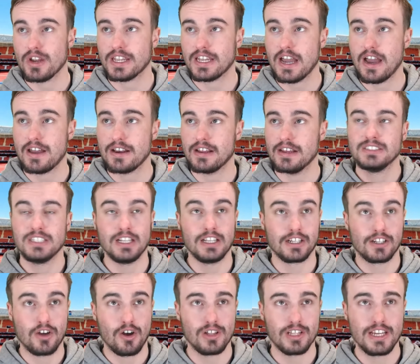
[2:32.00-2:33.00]
Carter,
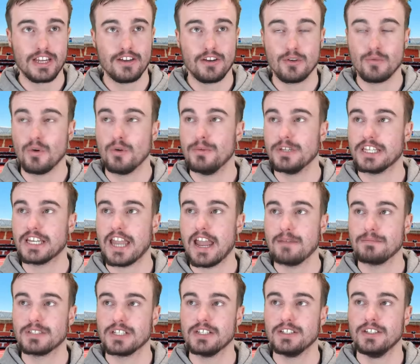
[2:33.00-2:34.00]
Dylan Collier, who will be the
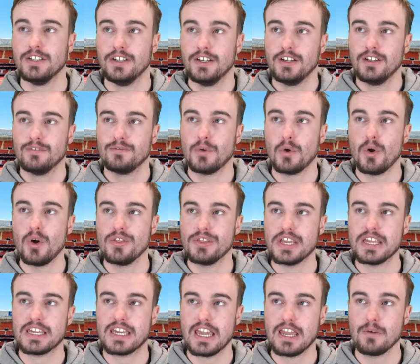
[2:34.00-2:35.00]
captain for the
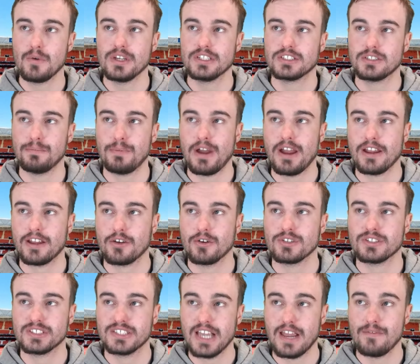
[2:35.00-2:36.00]
Kiwis, Tepaea Cook
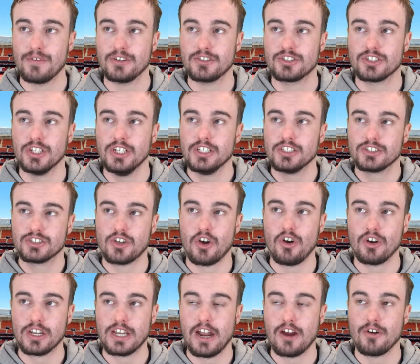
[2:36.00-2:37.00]
Savage,
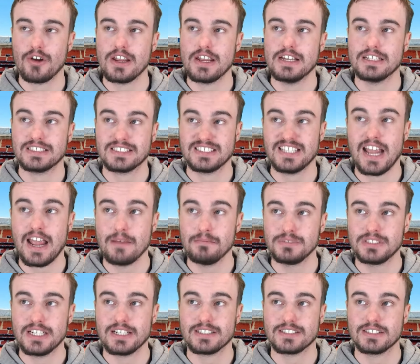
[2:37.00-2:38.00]
Scott Curry, Sam
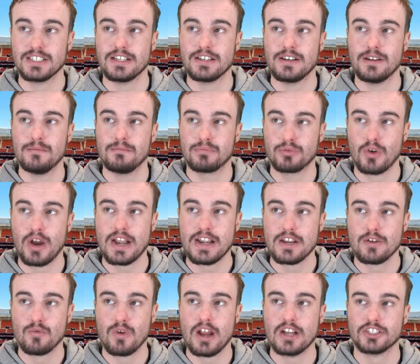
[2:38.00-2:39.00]
Dickson, Brady
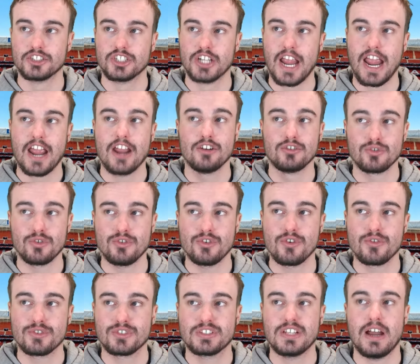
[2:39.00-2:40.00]
Rush, Andrew
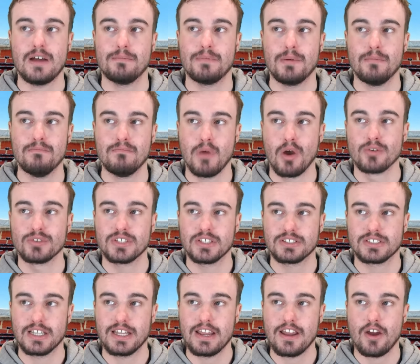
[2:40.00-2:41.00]
Knewstubb,
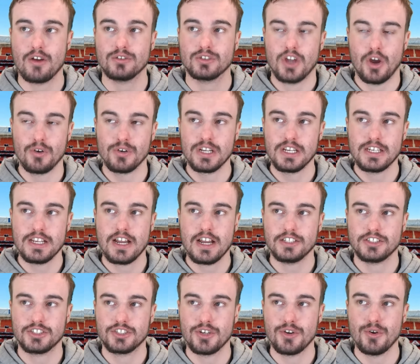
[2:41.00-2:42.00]
Moses Leo, Tony
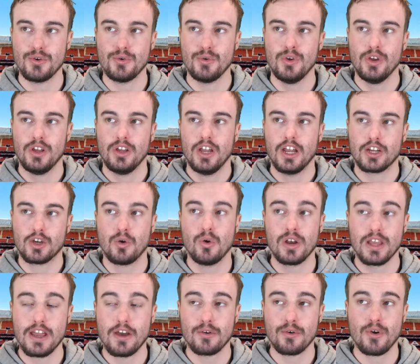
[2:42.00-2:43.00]
Nashu,
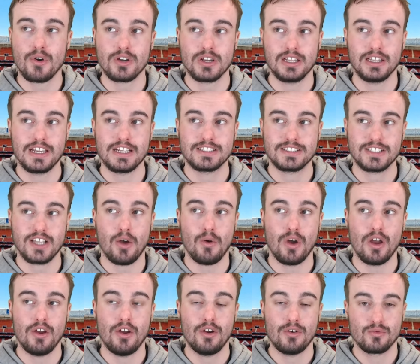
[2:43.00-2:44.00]
Akuila
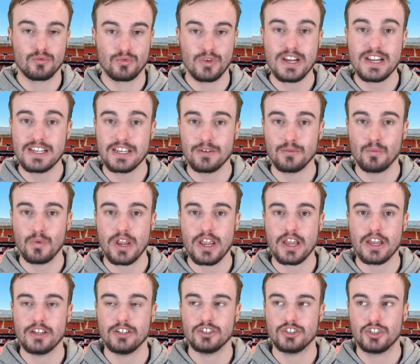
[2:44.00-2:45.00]
Rokolisoa, Regan
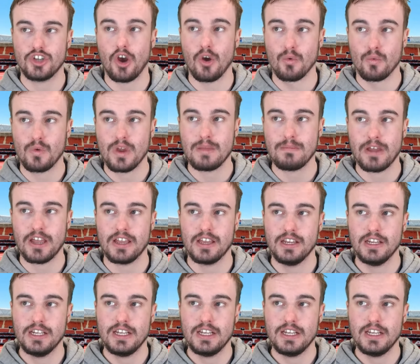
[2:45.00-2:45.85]
Ware, Joe Webber,